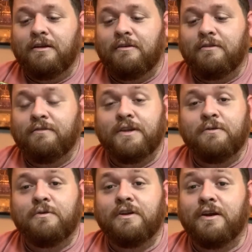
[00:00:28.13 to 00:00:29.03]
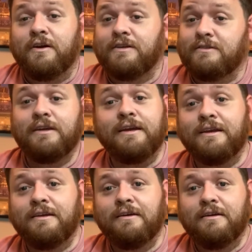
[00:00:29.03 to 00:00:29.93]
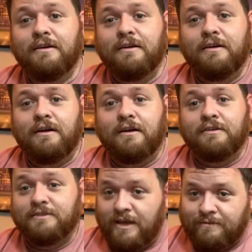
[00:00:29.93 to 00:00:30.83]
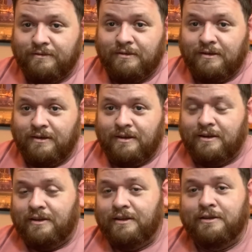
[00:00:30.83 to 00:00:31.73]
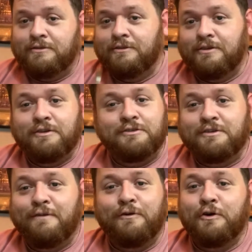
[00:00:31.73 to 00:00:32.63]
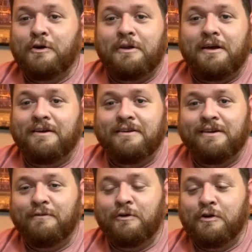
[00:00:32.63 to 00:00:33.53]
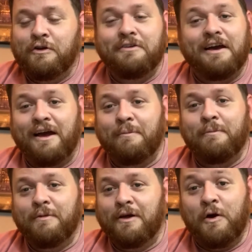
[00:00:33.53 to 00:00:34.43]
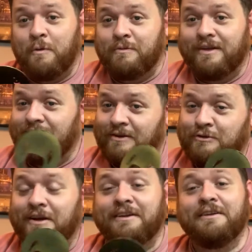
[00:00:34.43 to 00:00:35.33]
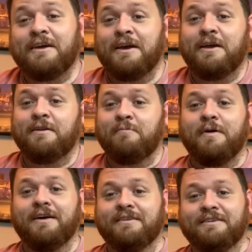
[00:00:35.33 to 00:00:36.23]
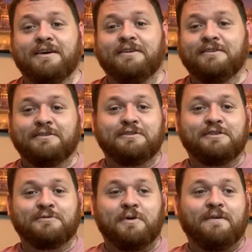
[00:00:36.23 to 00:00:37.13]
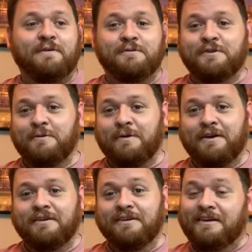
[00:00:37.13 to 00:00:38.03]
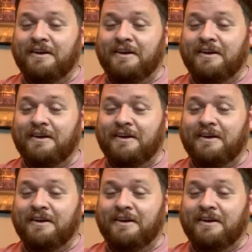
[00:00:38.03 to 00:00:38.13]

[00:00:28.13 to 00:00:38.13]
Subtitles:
Now, if anyone here has seen Seven, this is never a good time, but I hope that there's not a head of my dead deceased wife that was killed by a